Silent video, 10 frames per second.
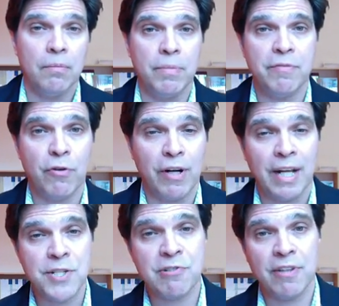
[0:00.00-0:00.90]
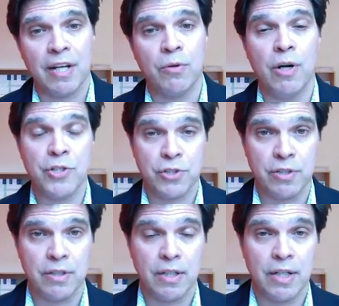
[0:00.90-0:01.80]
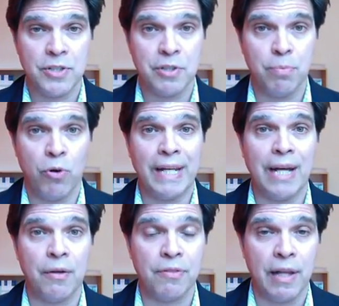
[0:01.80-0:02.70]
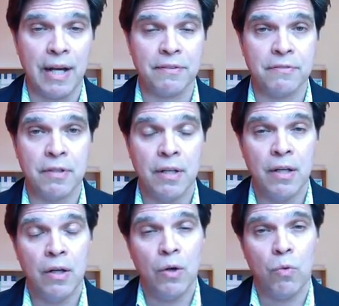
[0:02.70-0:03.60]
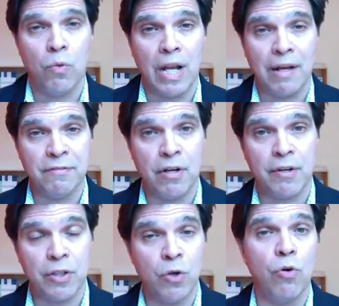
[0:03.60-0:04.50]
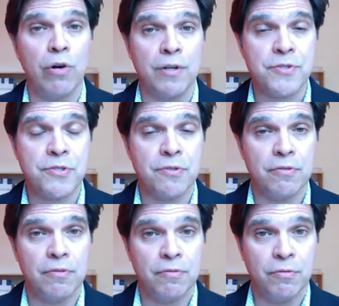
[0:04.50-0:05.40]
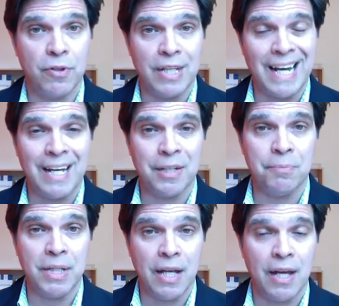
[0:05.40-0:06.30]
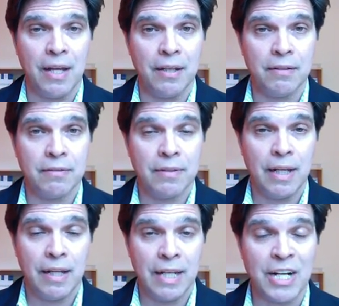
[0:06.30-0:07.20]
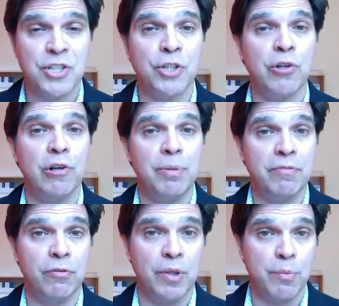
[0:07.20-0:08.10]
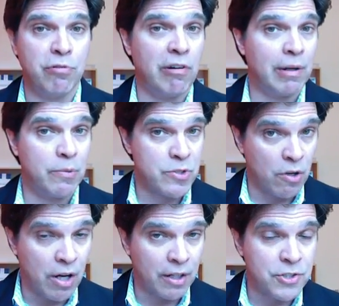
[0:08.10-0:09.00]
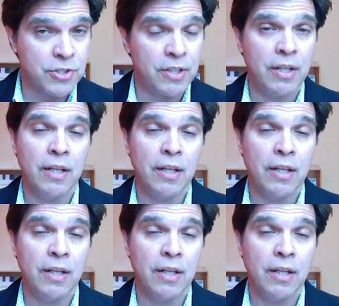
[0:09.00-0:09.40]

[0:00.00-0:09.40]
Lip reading: Before answering that question, I should point out that while I've taught a course for the IMBA, it actually occurred before the program was launched.